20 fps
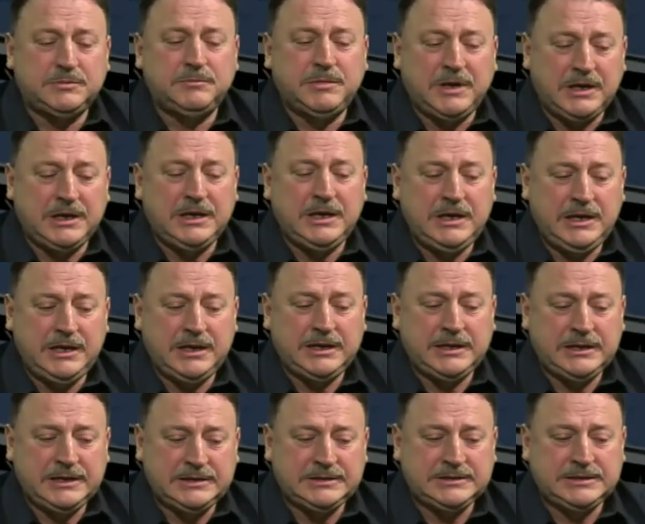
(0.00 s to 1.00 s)
make here
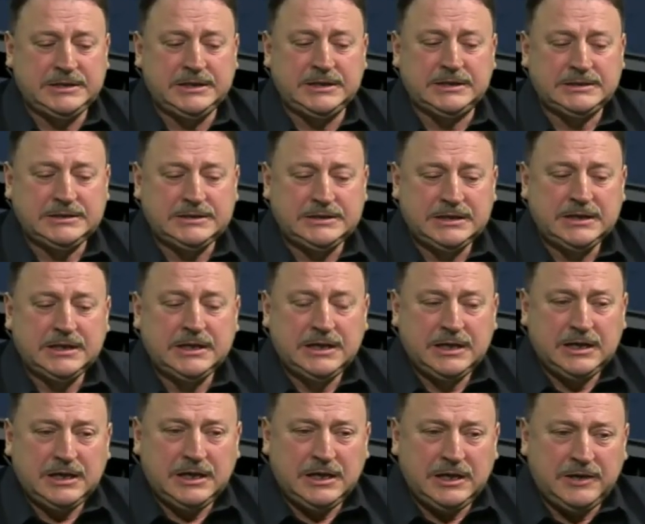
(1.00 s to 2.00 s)
is this:
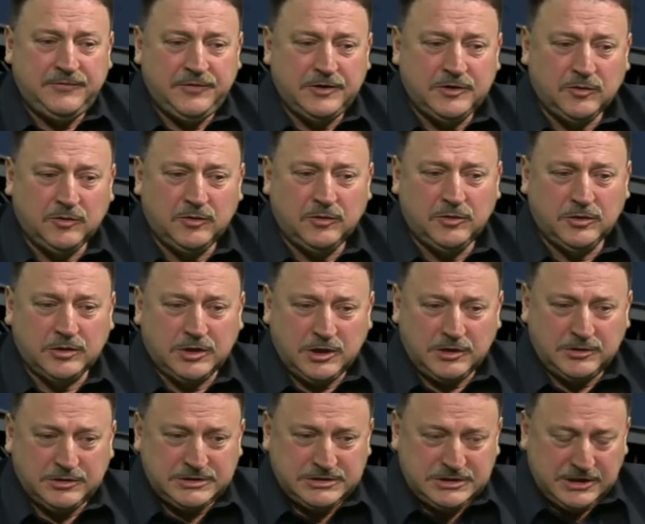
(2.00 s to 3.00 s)
if it all
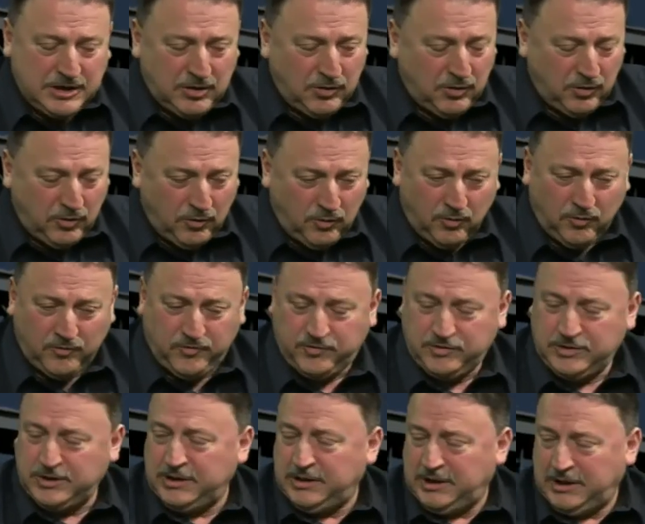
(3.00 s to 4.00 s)
goes
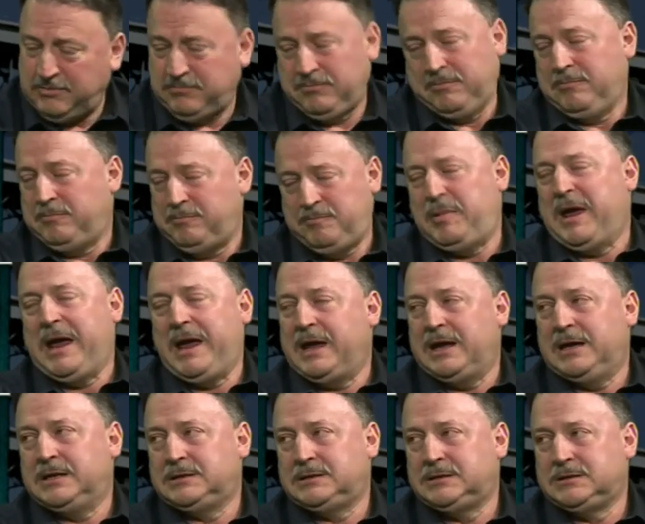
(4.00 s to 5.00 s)
awfully
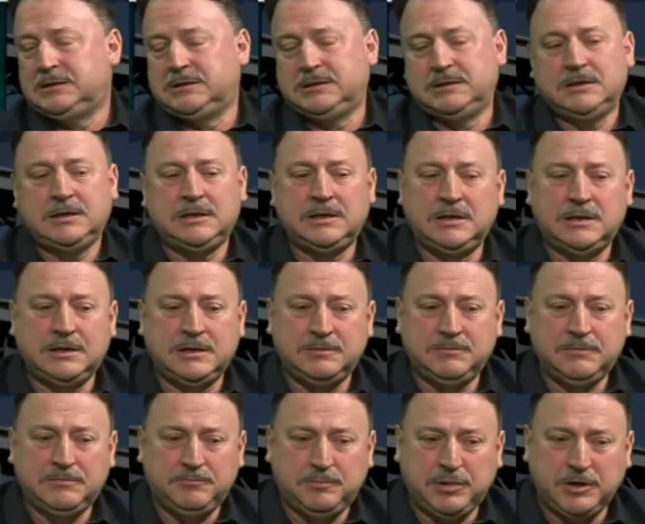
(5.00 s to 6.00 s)
bad
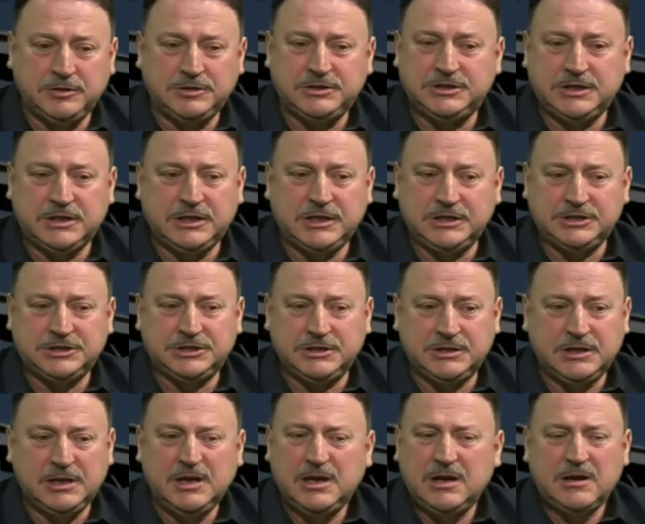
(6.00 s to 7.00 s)
post-election,
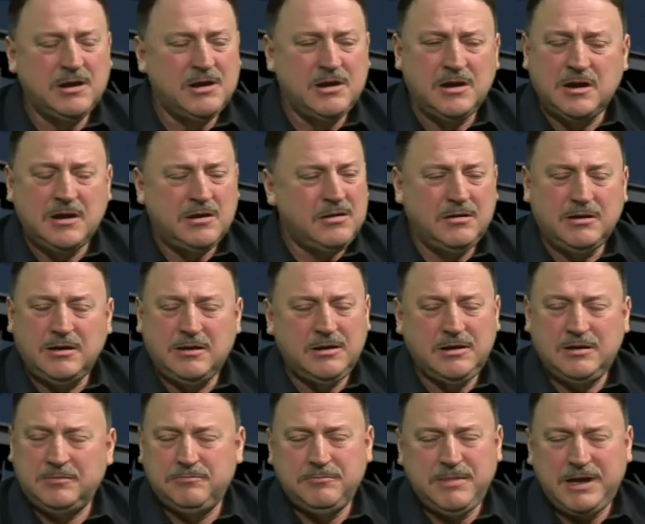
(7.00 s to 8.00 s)

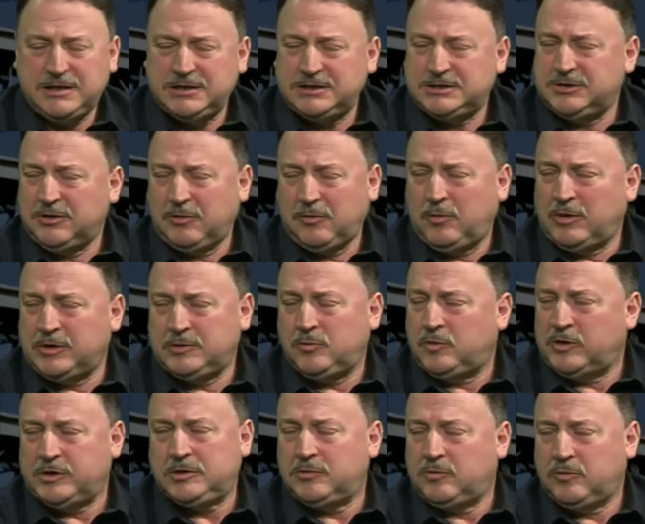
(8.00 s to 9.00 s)
it matters not one
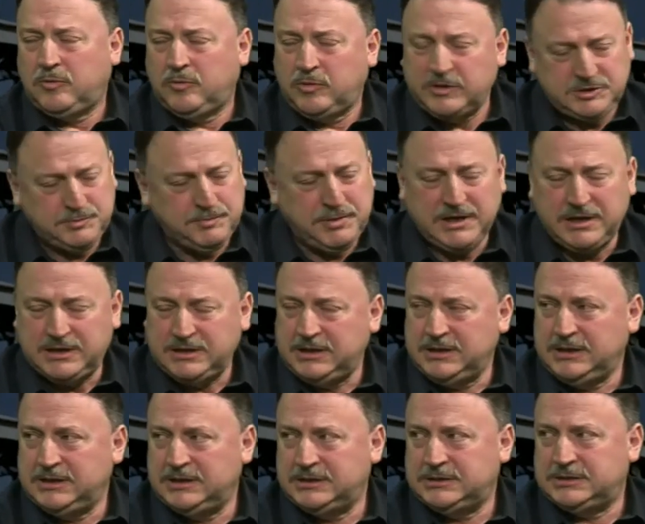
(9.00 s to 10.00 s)
whit which party
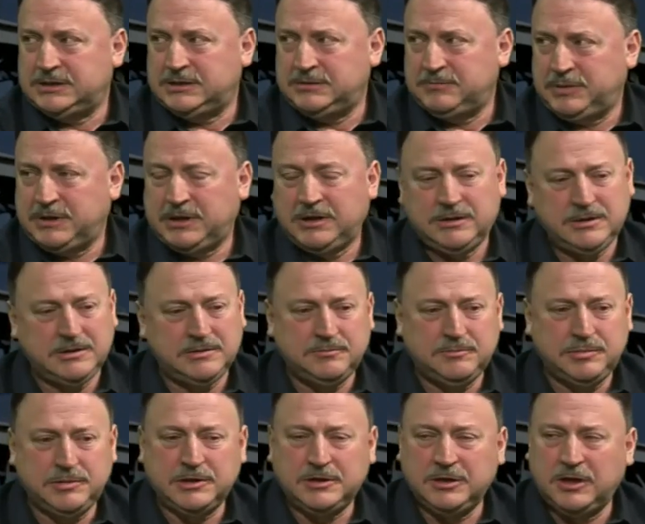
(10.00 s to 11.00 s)
is in power.
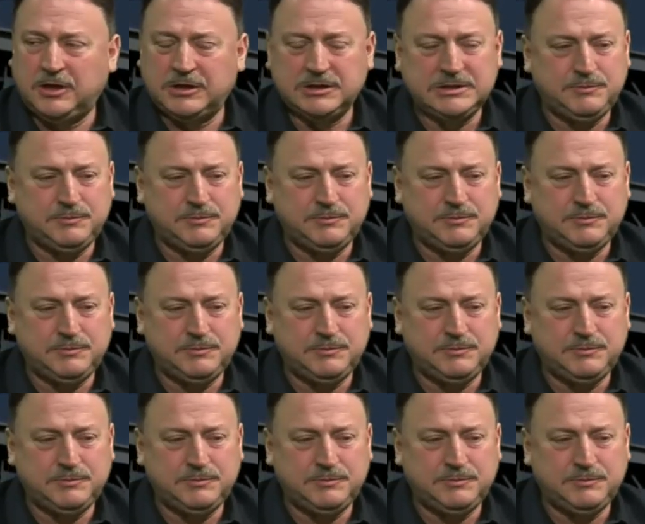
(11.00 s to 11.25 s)
Because